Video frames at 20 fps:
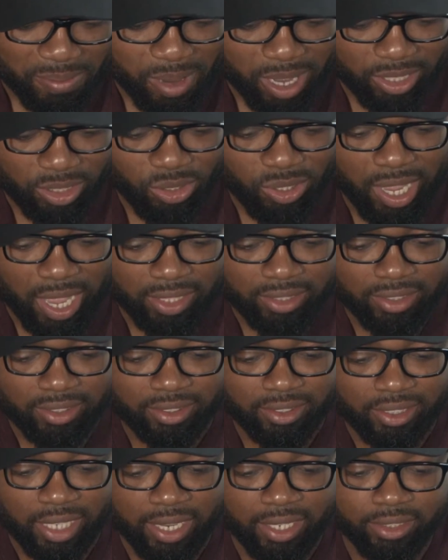But you got the
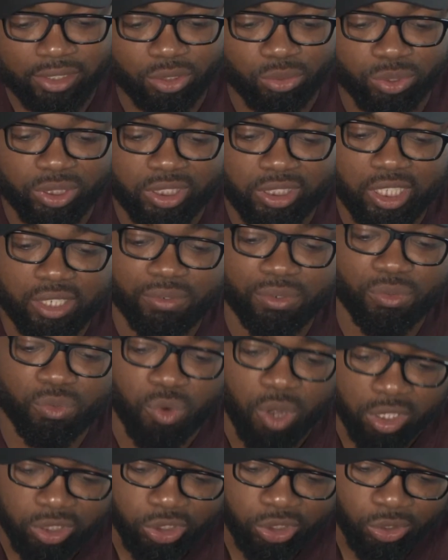Saints receiving
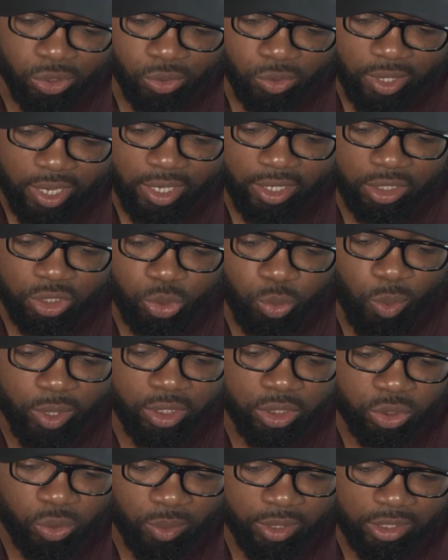Russell and a
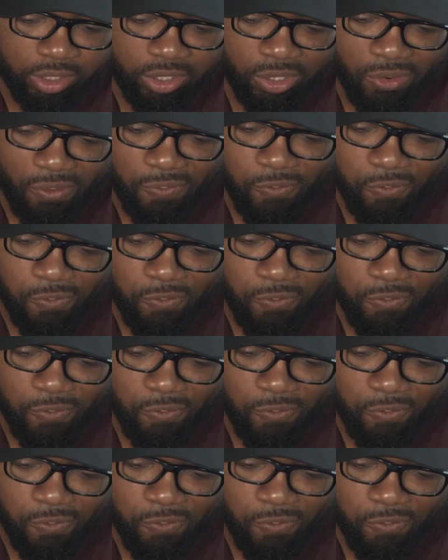2022